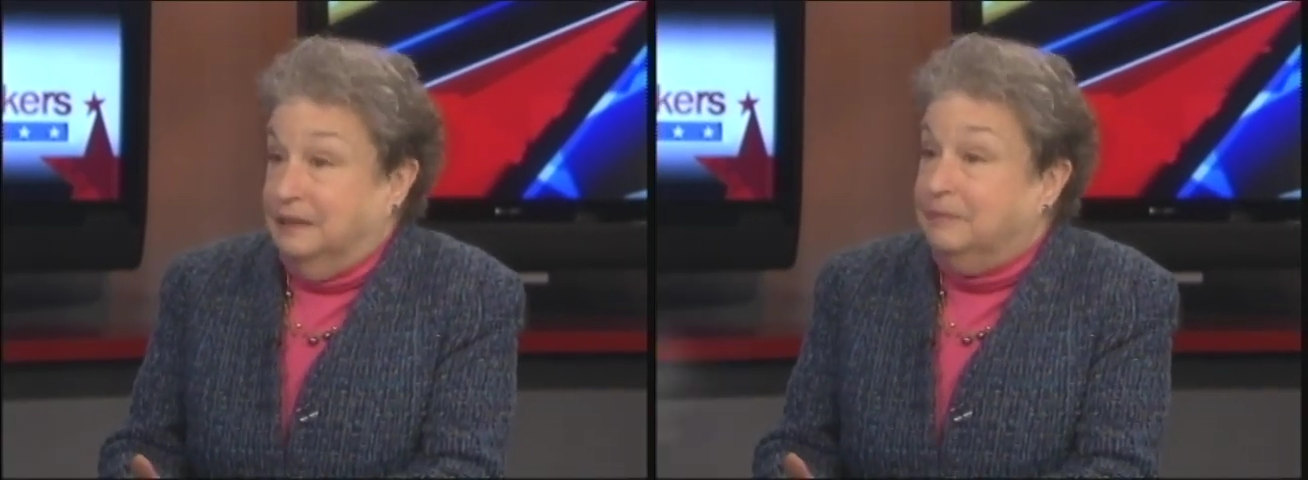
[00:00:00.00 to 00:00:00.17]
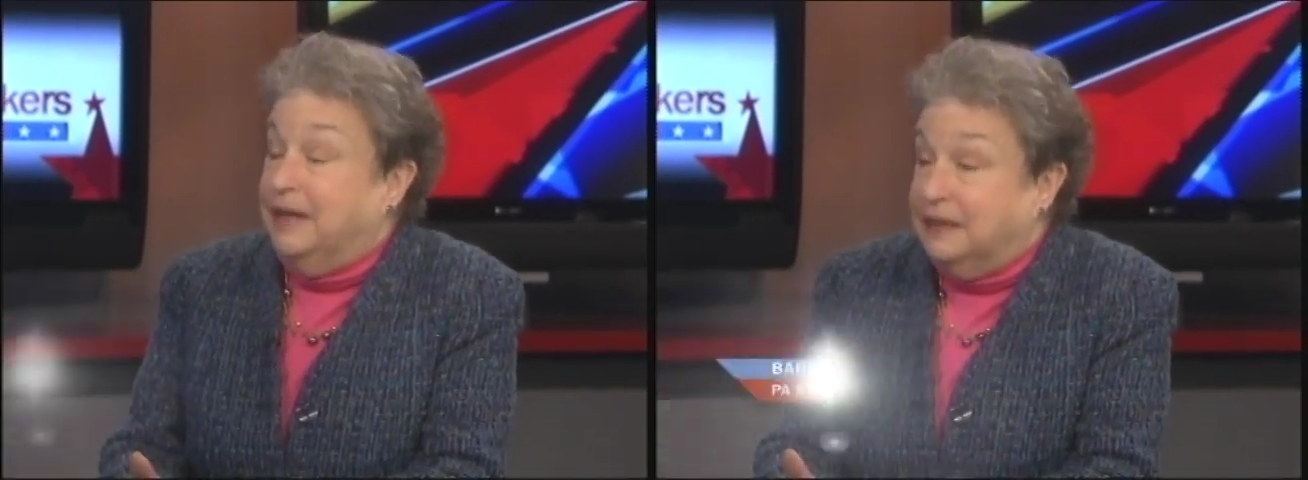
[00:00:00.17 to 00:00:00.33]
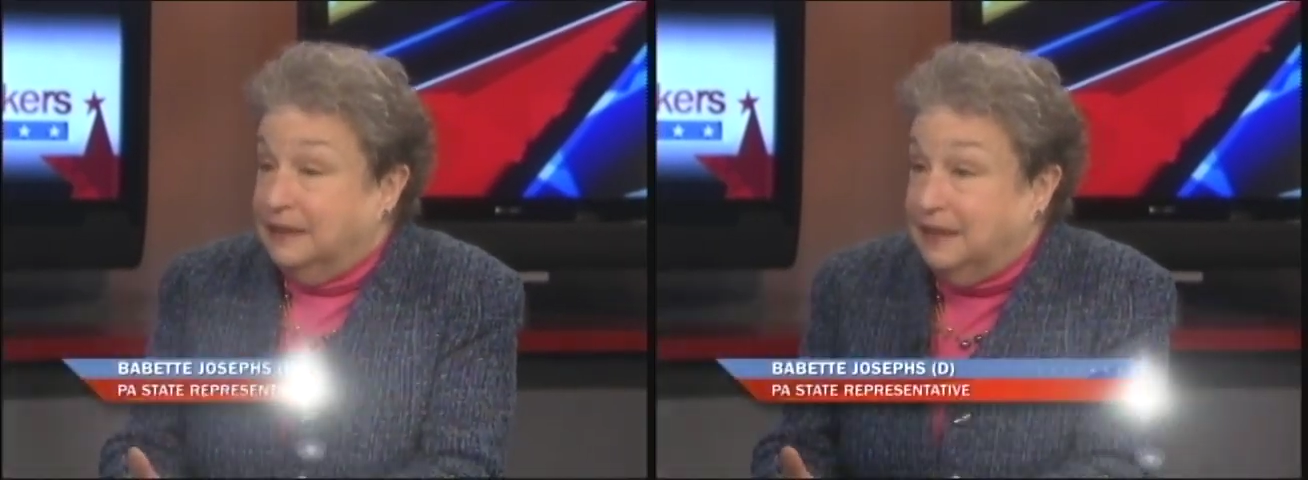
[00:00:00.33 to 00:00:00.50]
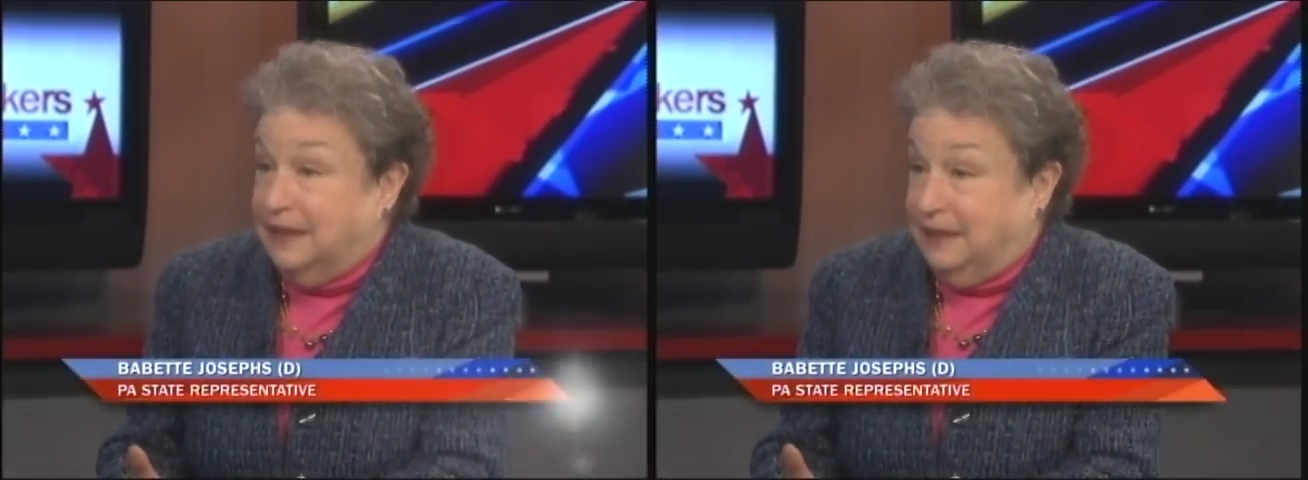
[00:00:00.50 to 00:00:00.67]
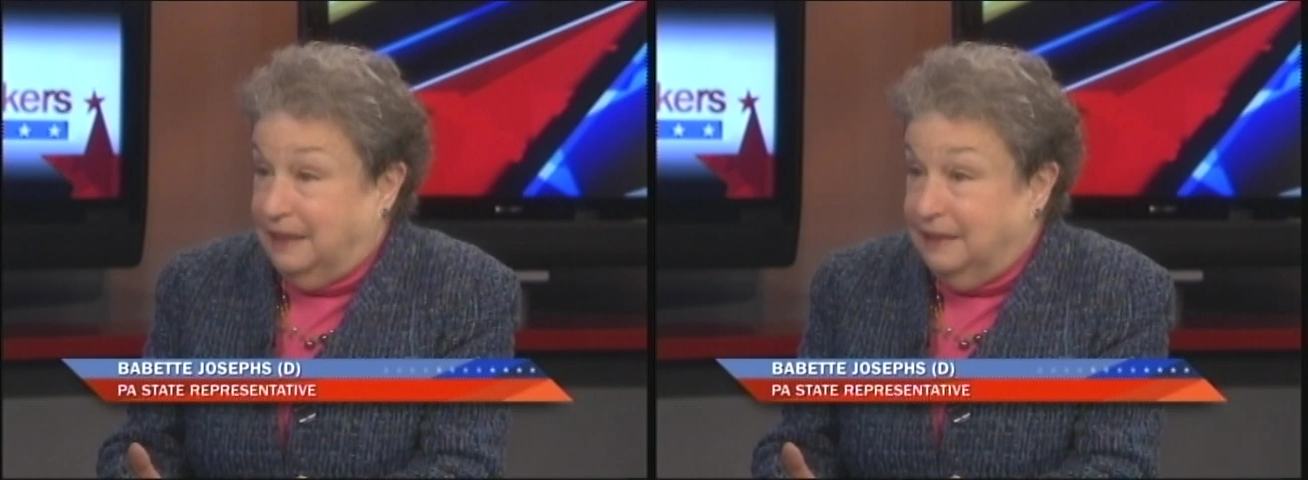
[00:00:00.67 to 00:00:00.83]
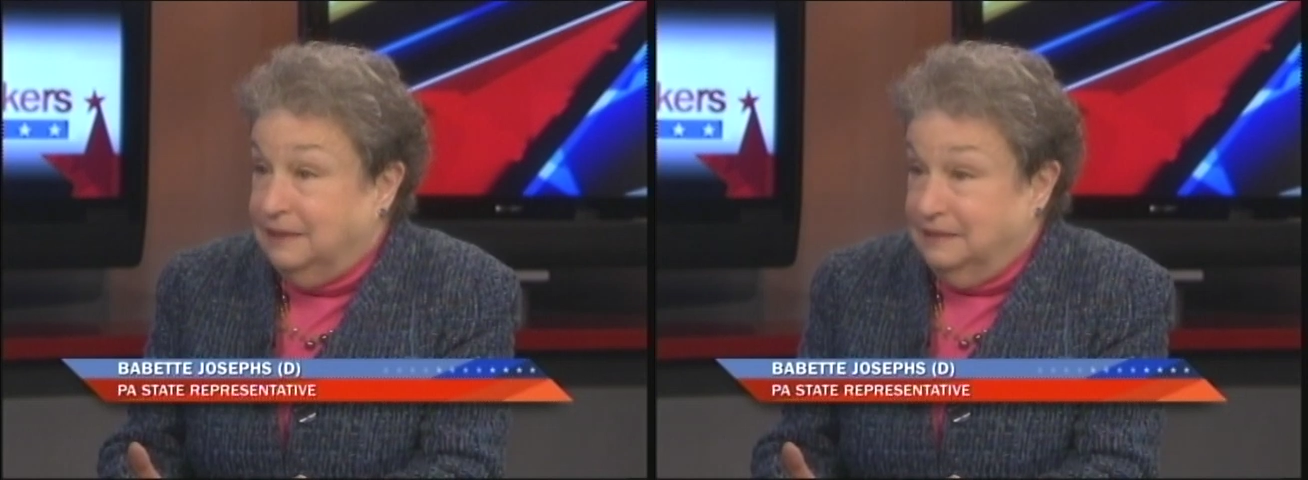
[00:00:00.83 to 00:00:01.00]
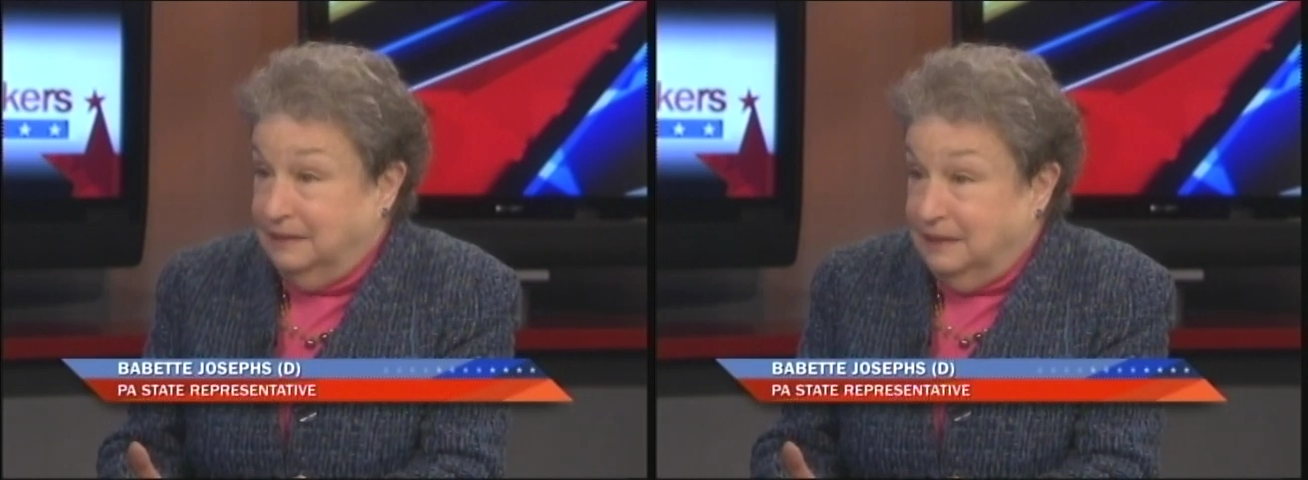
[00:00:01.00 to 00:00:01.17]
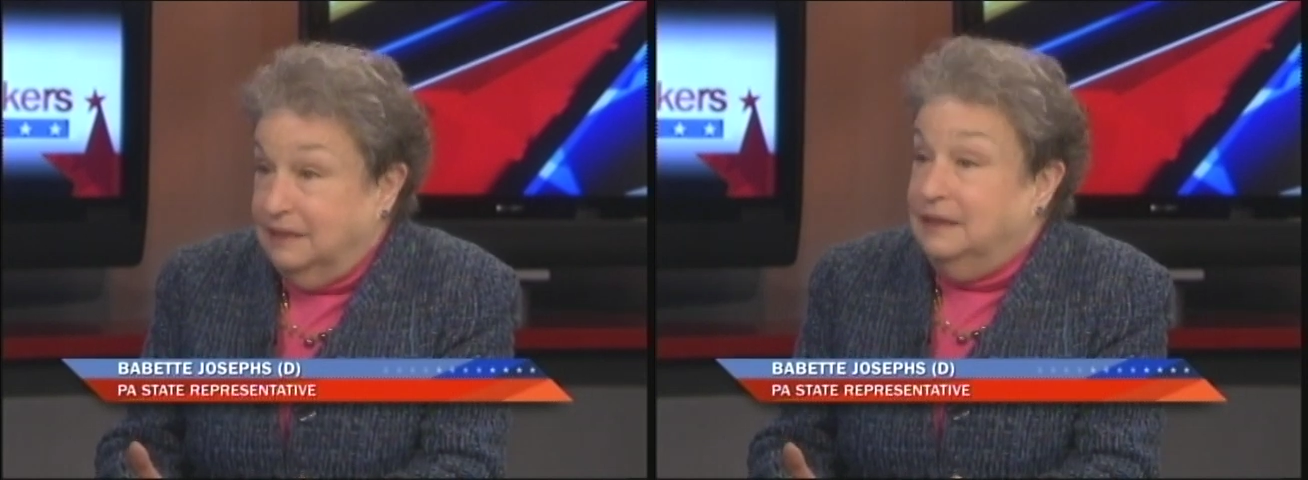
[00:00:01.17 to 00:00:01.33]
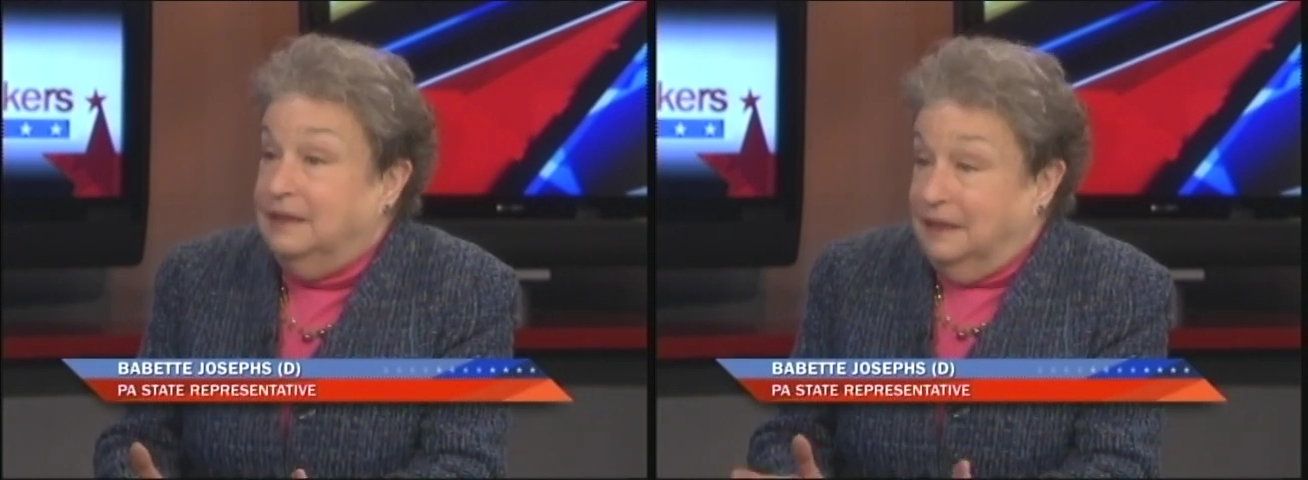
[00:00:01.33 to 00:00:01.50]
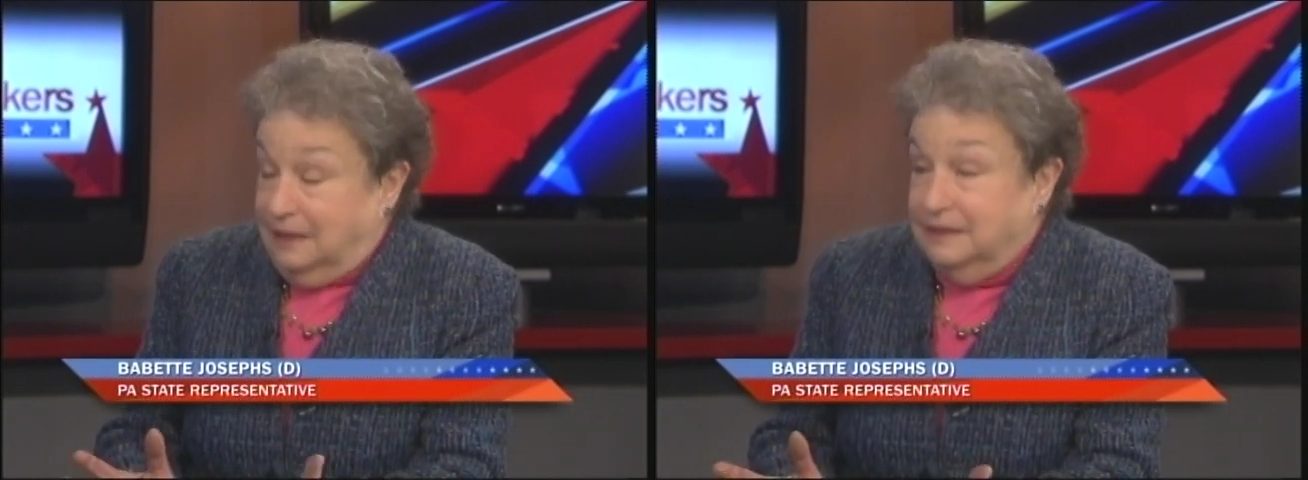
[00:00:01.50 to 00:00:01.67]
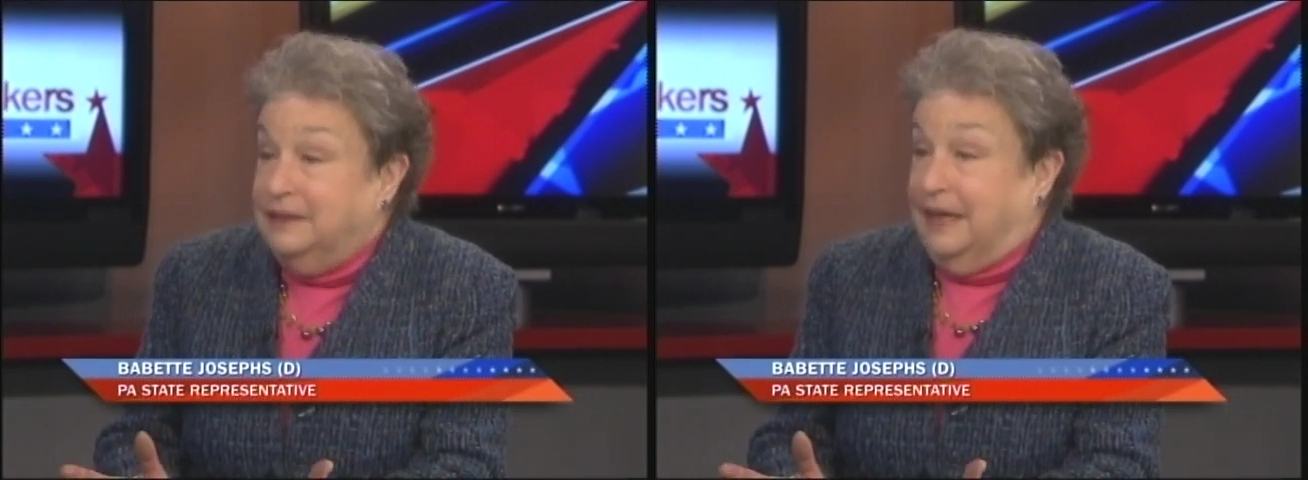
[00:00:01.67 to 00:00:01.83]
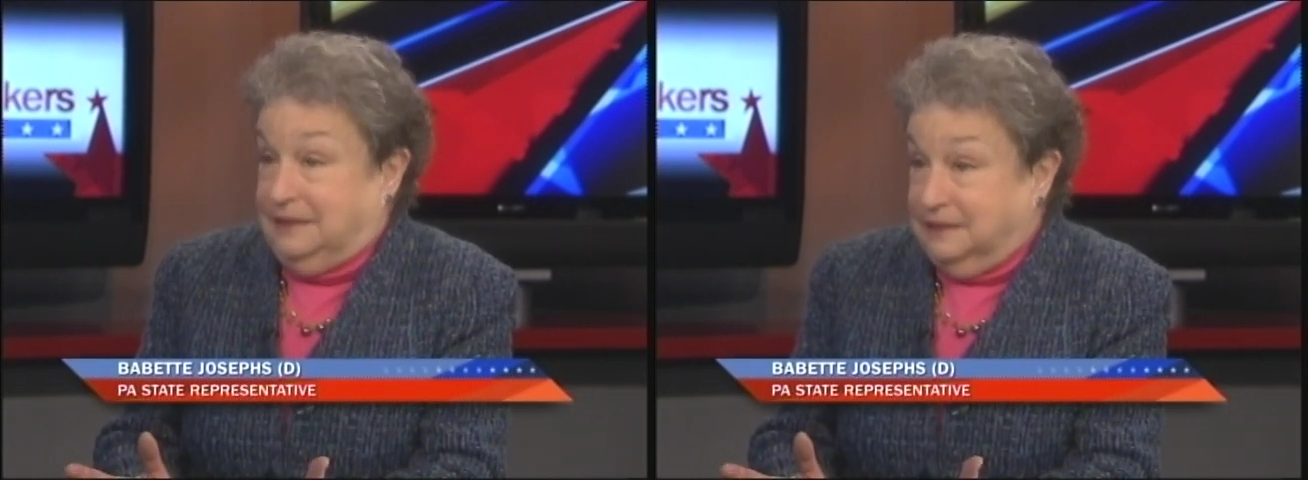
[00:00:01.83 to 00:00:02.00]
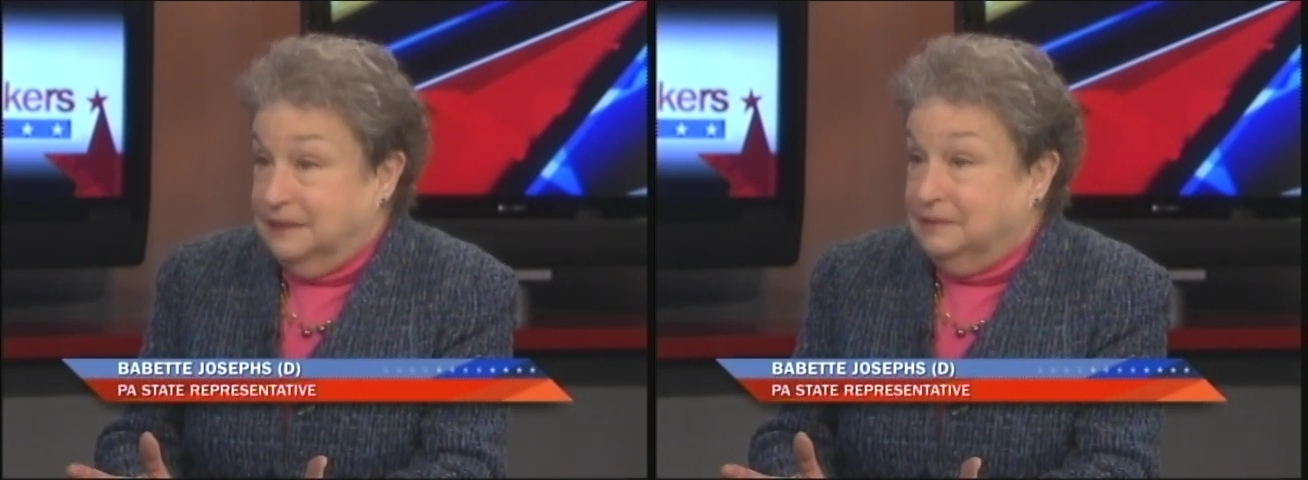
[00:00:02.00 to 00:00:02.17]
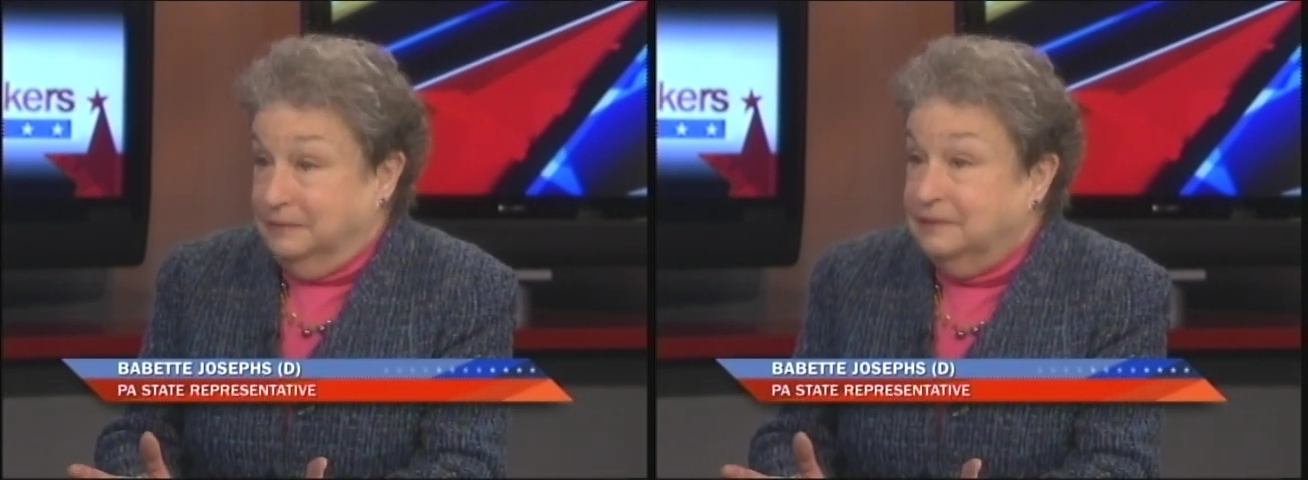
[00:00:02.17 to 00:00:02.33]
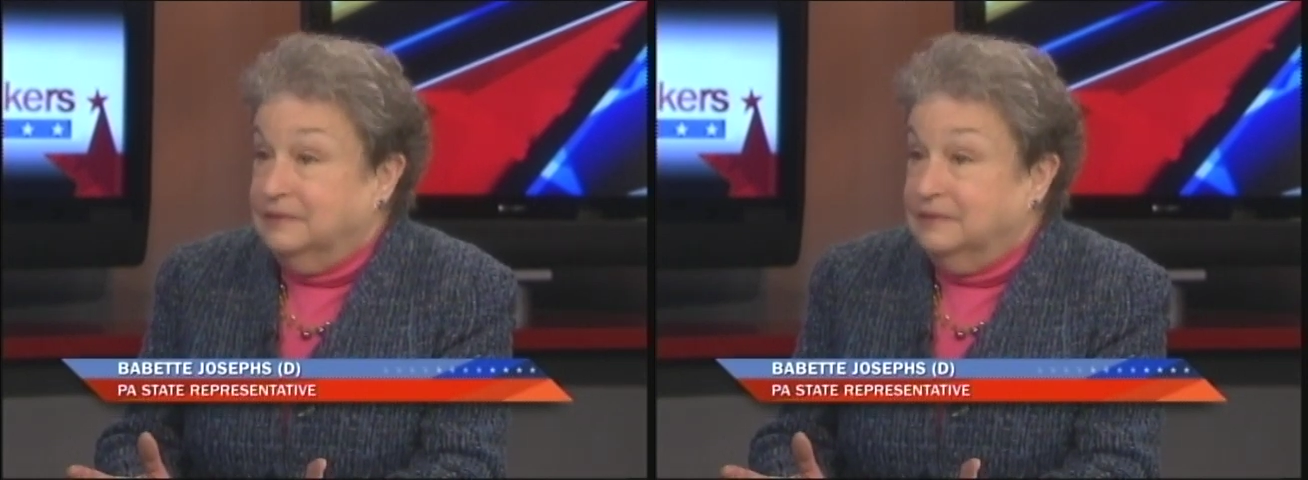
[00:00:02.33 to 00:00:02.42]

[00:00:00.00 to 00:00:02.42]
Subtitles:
Medicaid, yes.